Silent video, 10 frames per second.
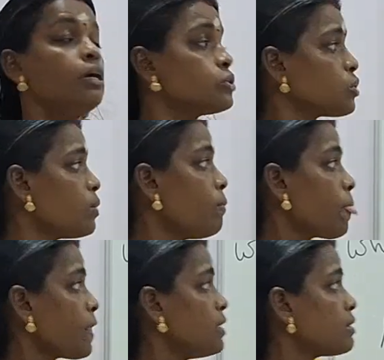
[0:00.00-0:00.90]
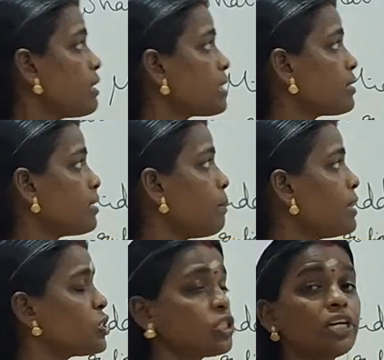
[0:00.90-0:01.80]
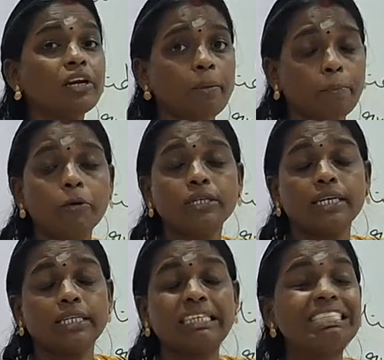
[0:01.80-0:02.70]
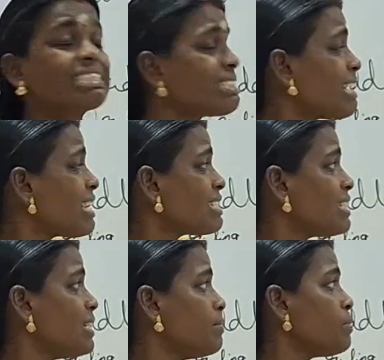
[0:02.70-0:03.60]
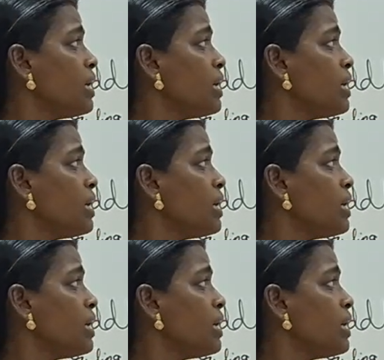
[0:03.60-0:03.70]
So that merchant reported, he stated